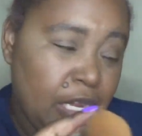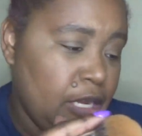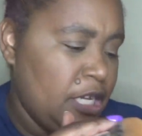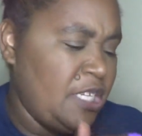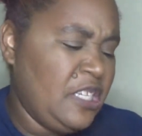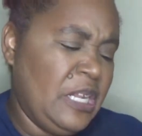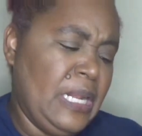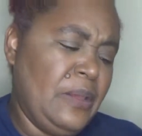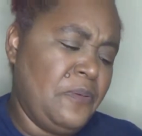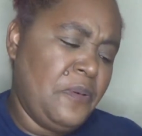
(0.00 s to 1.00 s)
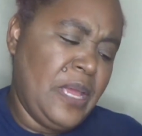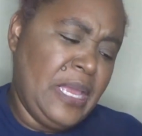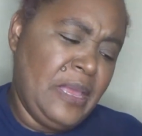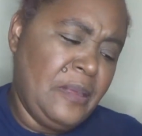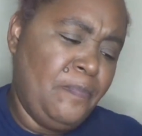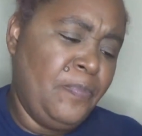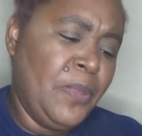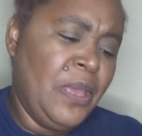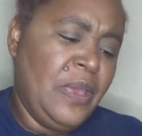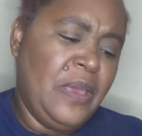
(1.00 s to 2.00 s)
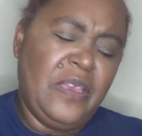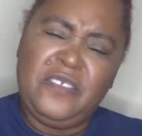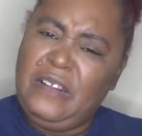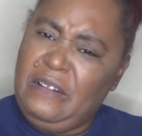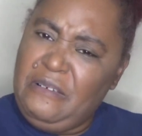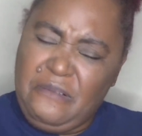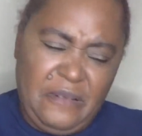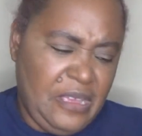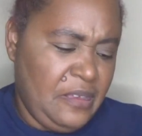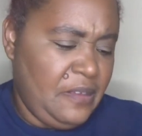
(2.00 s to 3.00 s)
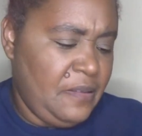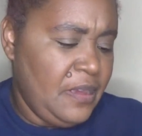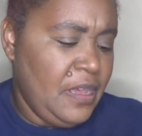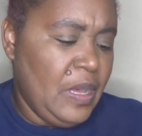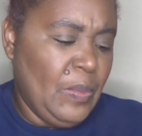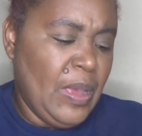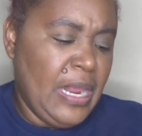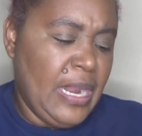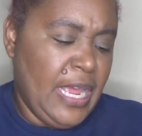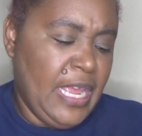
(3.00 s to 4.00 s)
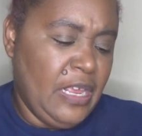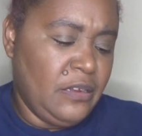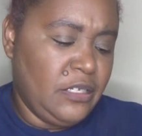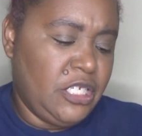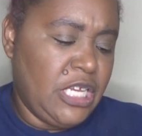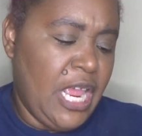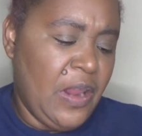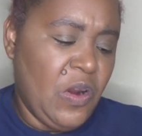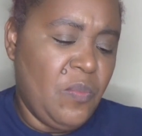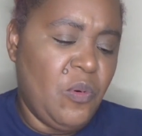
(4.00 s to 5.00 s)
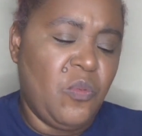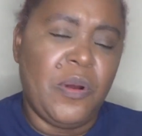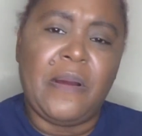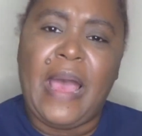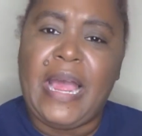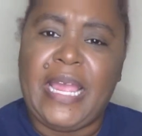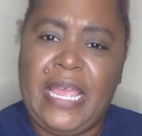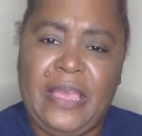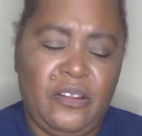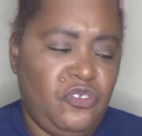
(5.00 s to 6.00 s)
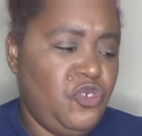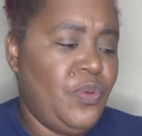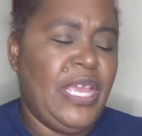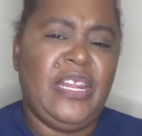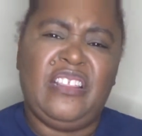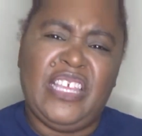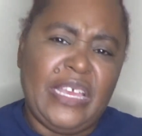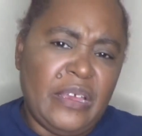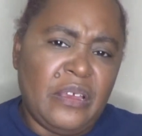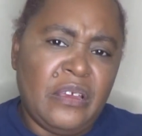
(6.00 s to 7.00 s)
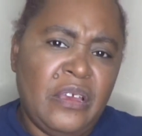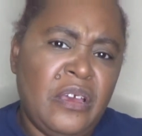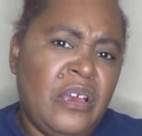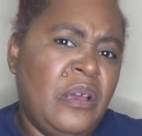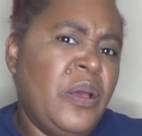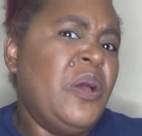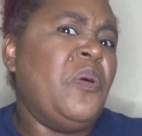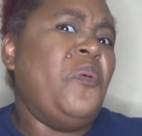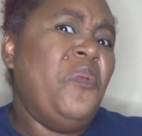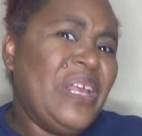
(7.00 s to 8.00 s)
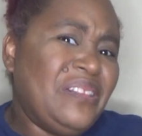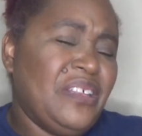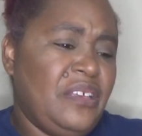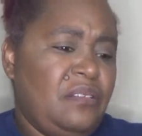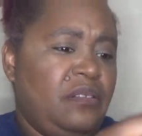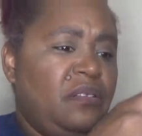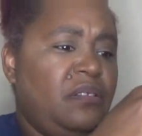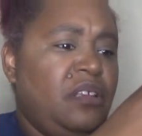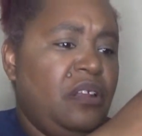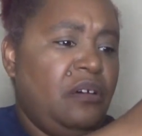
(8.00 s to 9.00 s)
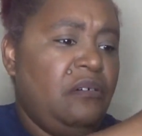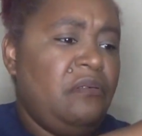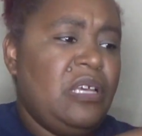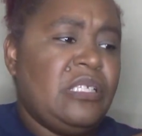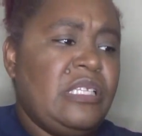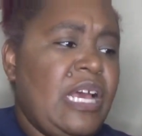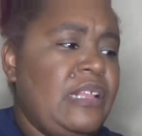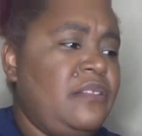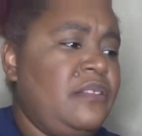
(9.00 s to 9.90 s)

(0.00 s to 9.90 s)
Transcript: just a little red. It's a little red. But it ain't terrible where I can't do anything with it. You know, it's not